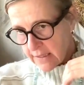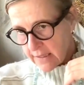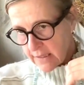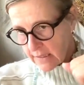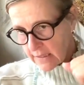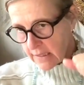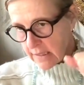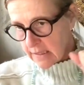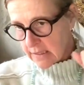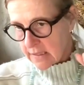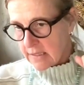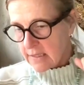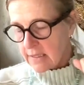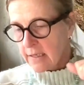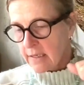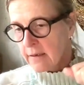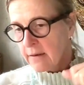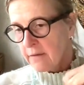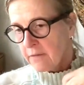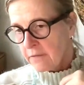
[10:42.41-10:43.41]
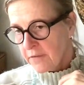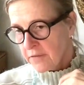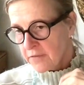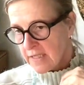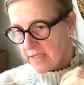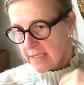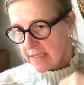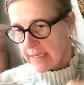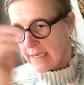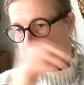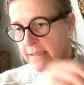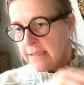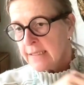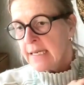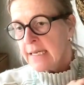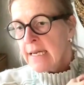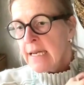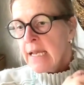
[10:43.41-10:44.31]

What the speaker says: So that's 15 days.